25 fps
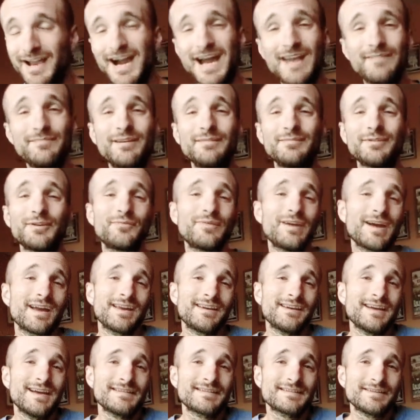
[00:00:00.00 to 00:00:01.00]
I'd be able to
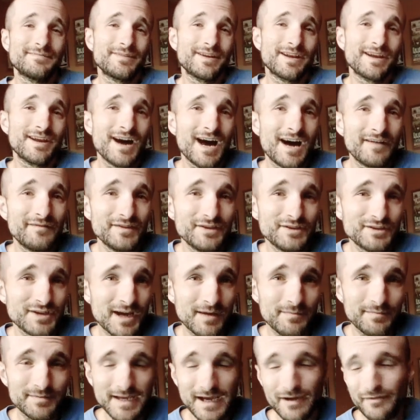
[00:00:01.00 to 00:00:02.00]
recognize them at a coffee
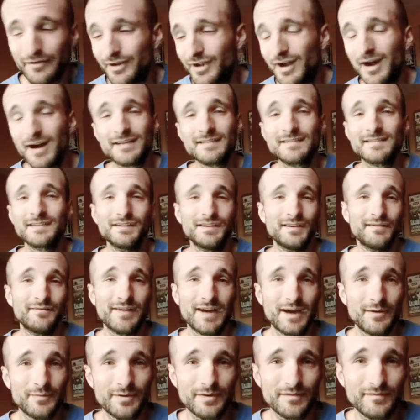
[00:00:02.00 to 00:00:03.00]
shop down in Austin if
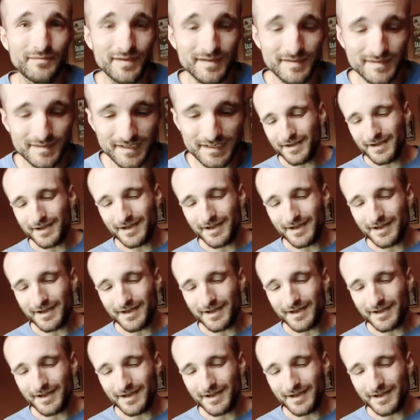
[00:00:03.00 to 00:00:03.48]
I were to visit.